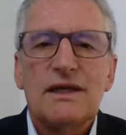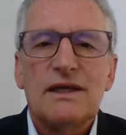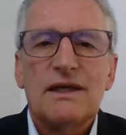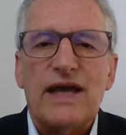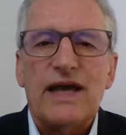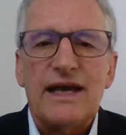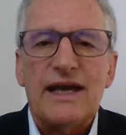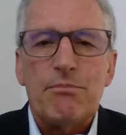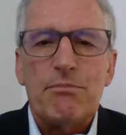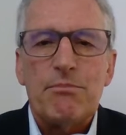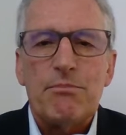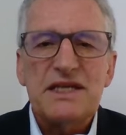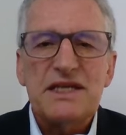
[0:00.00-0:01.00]
They are
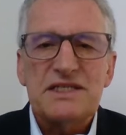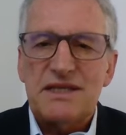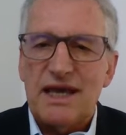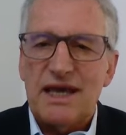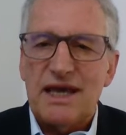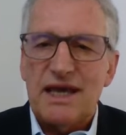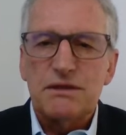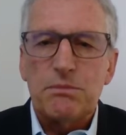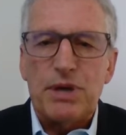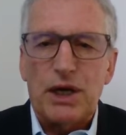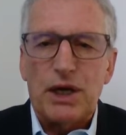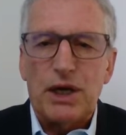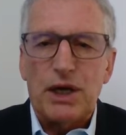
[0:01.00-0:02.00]
Bankstown
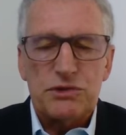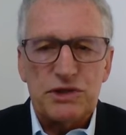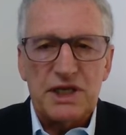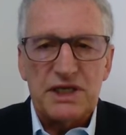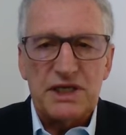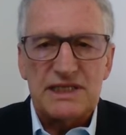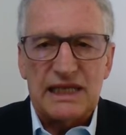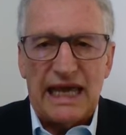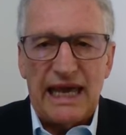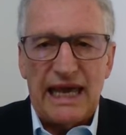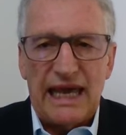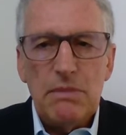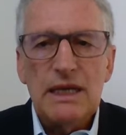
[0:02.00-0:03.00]
Poetry
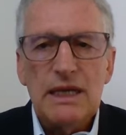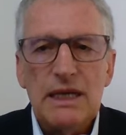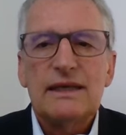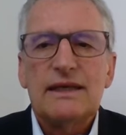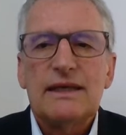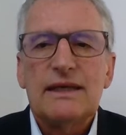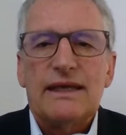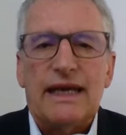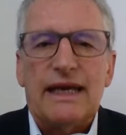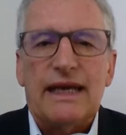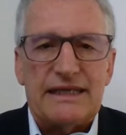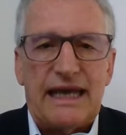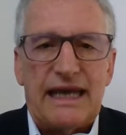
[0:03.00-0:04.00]
Slam
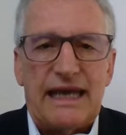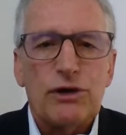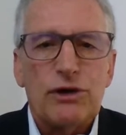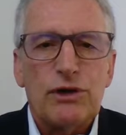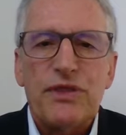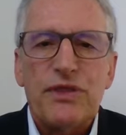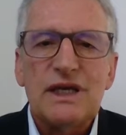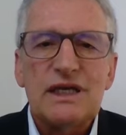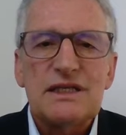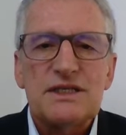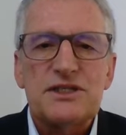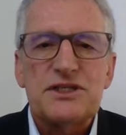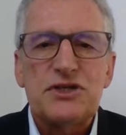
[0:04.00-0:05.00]
and Arab
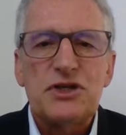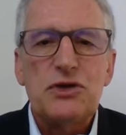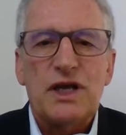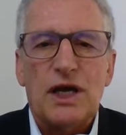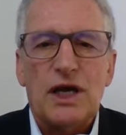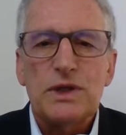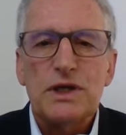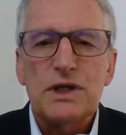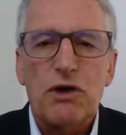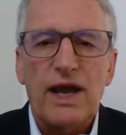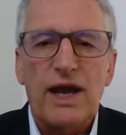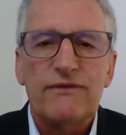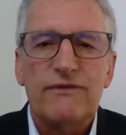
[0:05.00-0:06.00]
Theatre Studio in
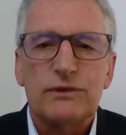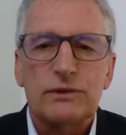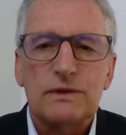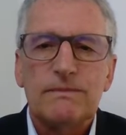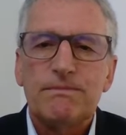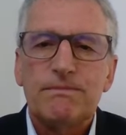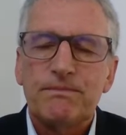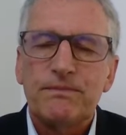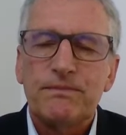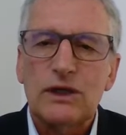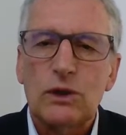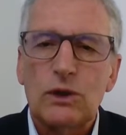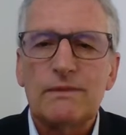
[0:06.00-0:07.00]
Granville.
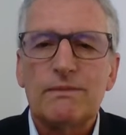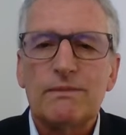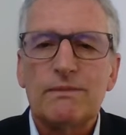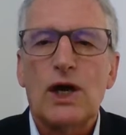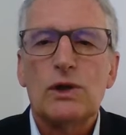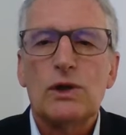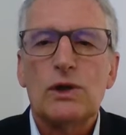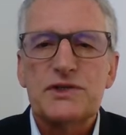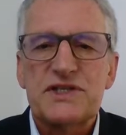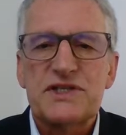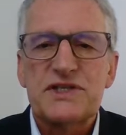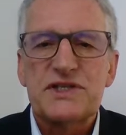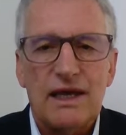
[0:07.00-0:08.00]
Oh well, no loss
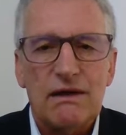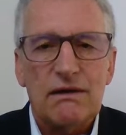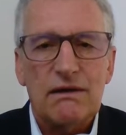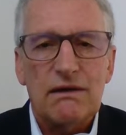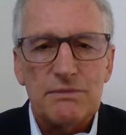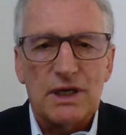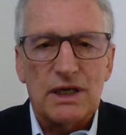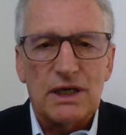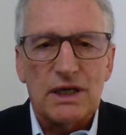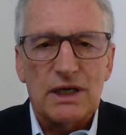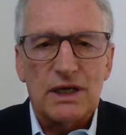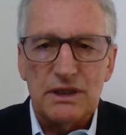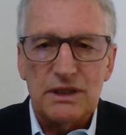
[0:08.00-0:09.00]
there, in my
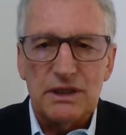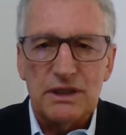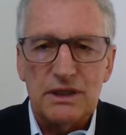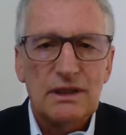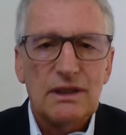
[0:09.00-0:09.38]
opinion.